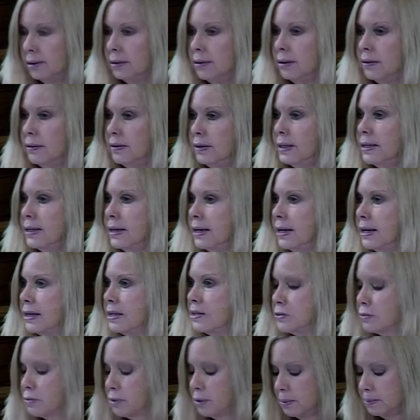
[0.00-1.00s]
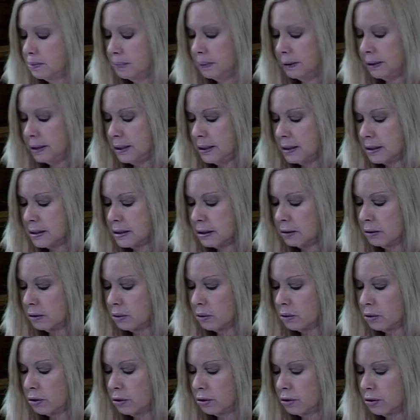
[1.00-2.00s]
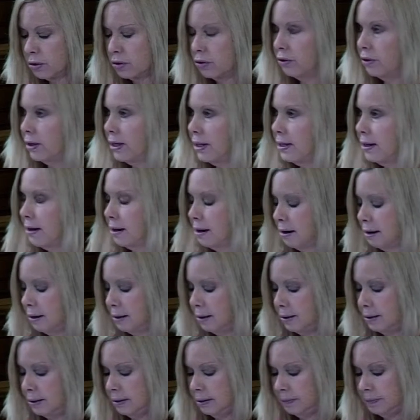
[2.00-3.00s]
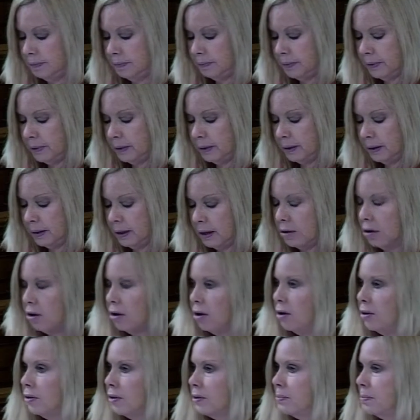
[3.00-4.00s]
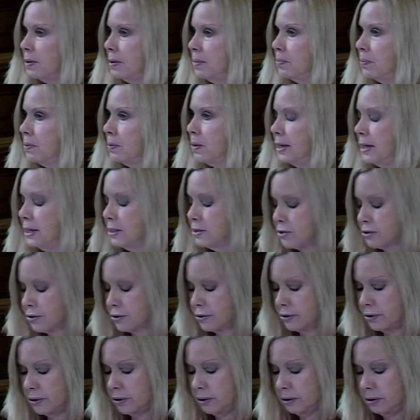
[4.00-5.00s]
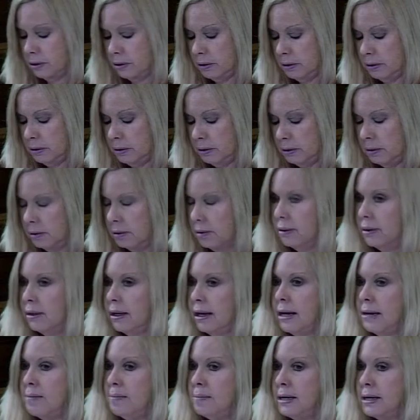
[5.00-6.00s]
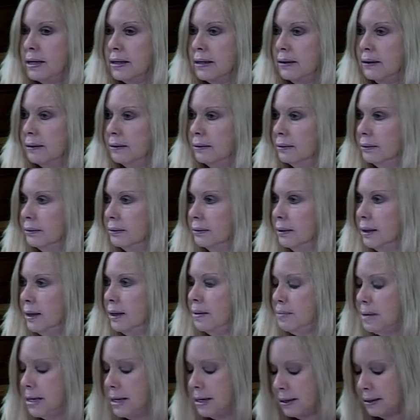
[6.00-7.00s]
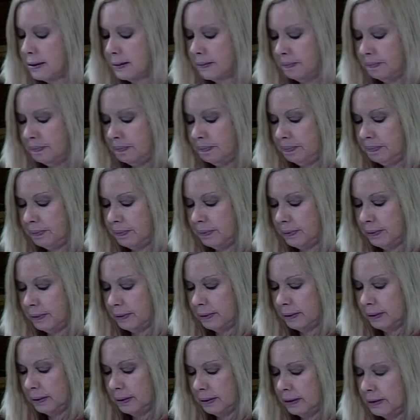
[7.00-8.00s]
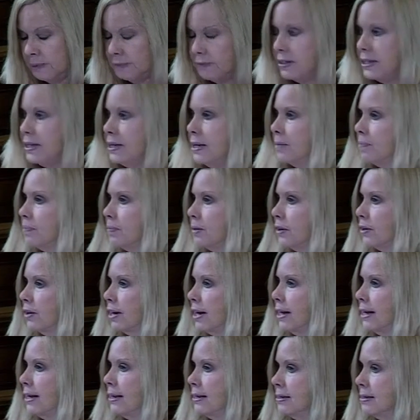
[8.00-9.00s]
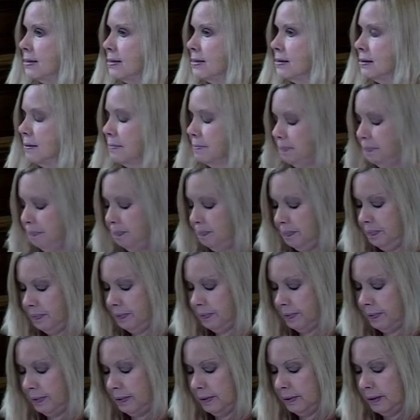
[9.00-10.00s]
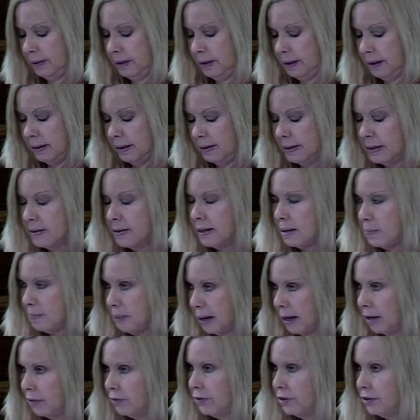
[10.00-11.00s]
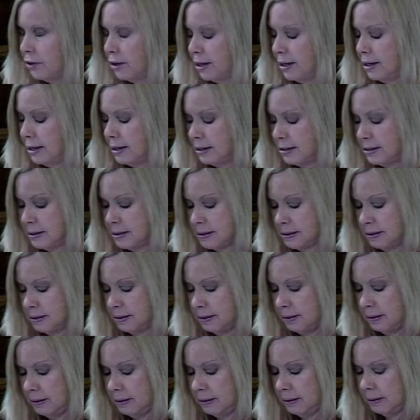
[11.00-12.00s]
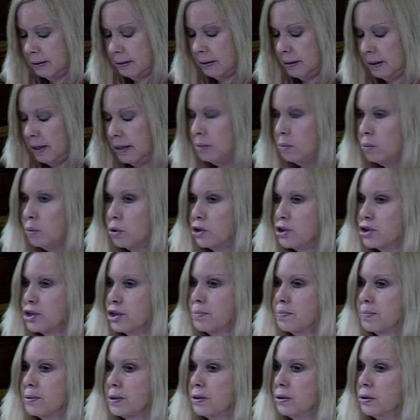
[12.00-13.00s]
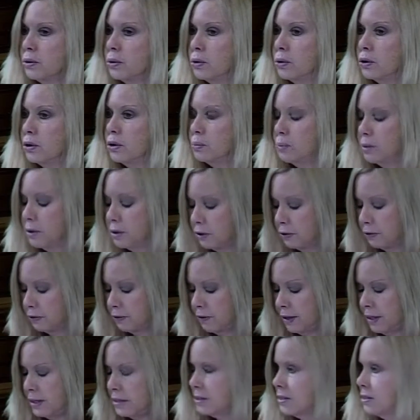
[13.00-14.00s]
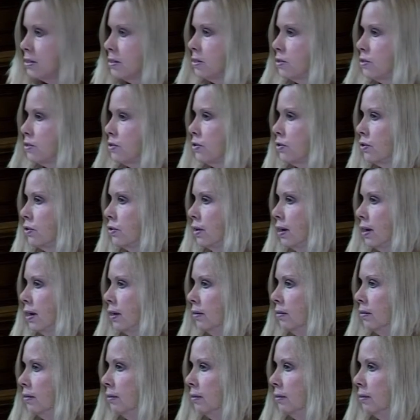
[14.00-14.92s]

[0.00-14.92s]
Then Ezra pleased the Lord, the great God, and all the people answered, "Amen, amen," lifting up their hands. Then they bowed their heads and worshiped the Lord with their faces to the ground.